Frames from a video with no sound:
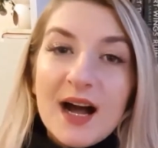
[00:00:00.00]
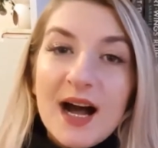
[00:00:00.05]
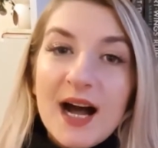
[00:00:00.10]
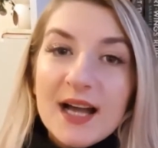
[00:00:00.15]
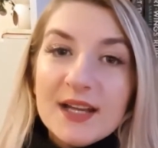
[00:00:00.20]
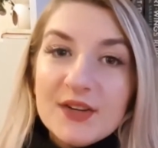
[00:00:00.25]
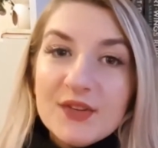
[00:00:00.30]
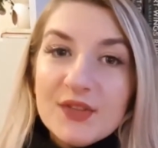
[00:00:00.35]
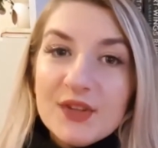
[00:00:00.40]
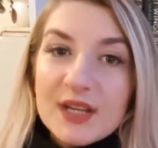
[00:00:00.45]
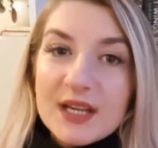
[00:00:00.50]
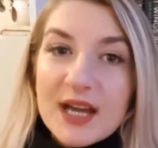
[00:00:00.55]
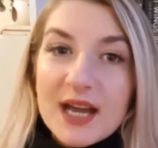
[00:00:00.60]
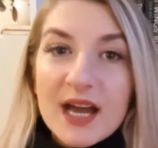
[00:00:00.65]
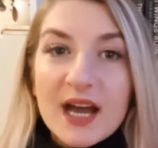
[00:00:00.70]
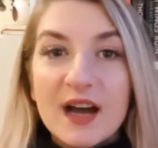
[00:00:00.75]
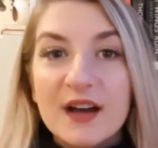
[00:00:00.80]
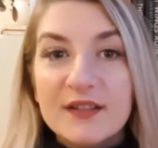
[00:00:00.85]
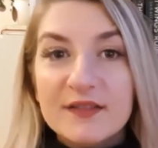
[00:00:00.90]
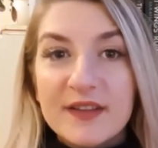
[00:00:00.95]
I don't think I
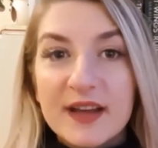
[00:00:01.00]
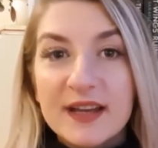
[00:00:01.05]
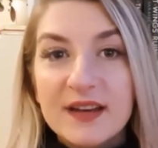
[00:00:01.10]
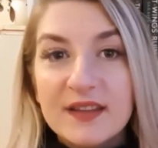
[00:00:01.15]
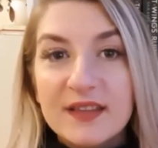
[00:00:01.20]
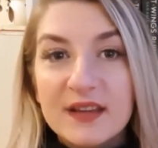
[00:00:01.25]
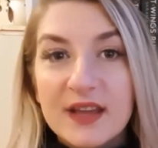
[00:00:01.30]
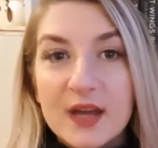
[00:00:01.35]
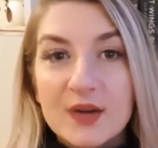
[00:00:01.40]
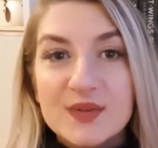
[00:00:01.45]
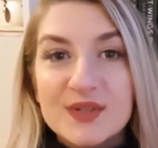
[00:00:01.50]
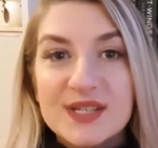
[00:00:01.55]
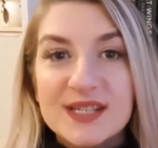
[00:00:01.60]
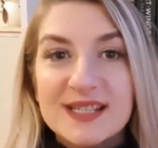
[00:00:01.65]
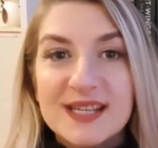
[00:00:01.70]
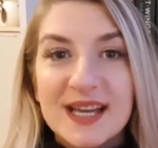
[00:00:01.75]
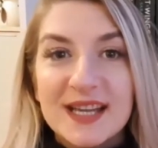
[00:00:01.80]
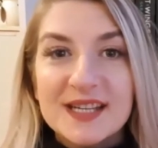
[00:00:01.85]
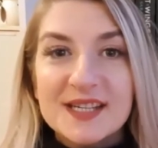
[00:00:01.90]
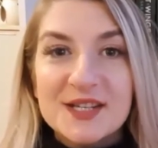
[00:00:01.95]
have anything else to
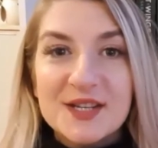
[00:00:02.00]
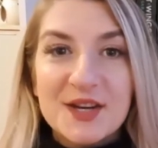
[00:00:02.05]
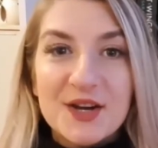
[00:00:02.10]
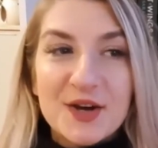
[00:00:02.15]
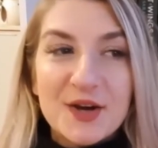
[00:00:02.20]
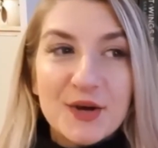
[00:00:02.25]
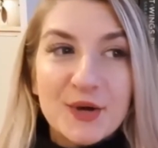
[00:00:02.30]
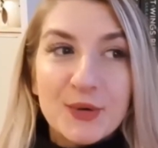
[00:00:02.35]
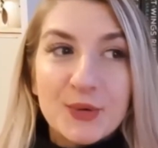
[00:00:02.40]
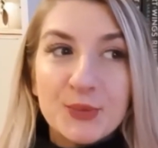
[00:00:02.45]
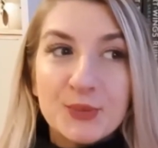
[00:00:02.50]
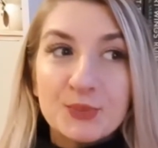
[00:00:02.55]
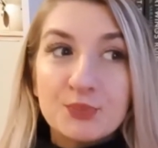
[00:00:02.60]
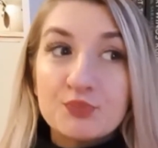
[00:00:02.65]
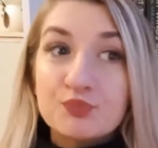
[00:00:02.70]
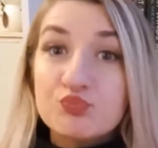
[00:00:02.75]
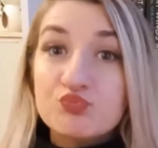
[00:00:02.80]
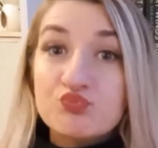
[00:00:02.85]
say, so